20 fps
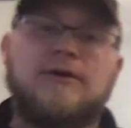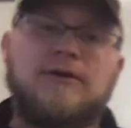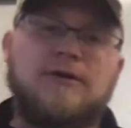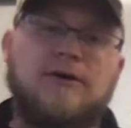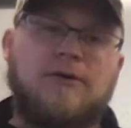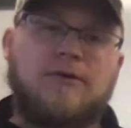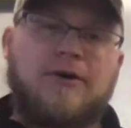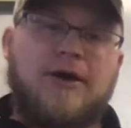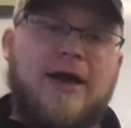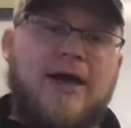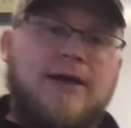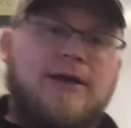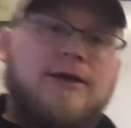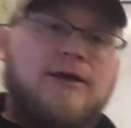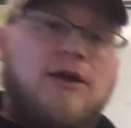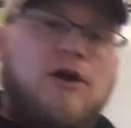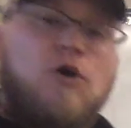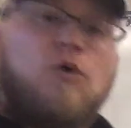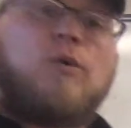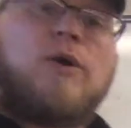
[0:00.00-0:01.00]
Okay,
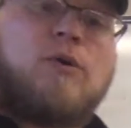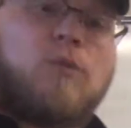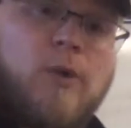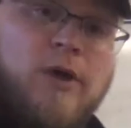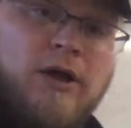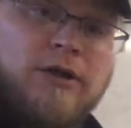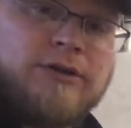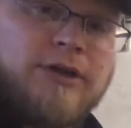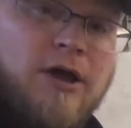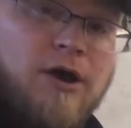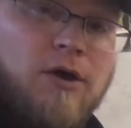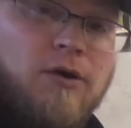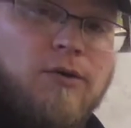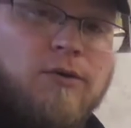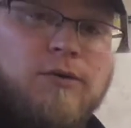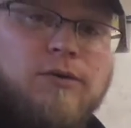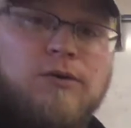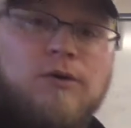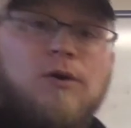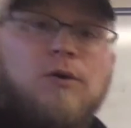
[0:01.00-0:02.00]
we will know
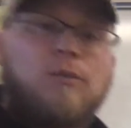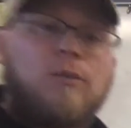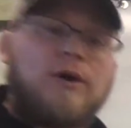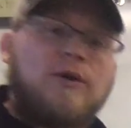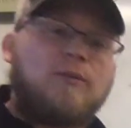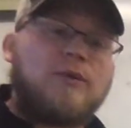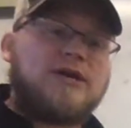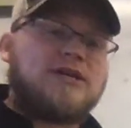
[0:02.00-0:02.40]
when we